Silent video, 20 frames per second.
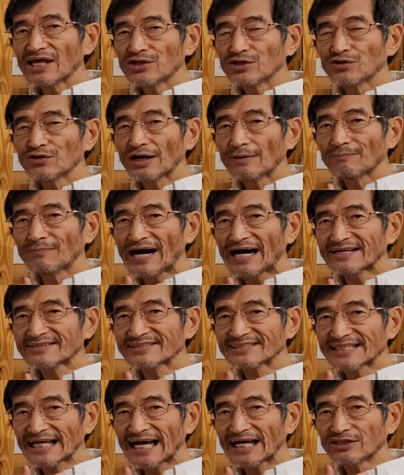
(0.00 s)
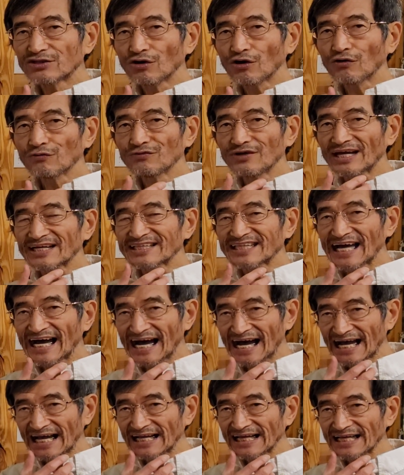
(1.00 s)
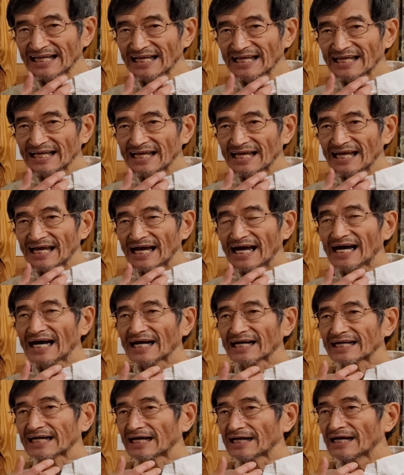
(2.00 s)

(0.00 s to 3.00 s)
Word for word: your backside of your tongue uh,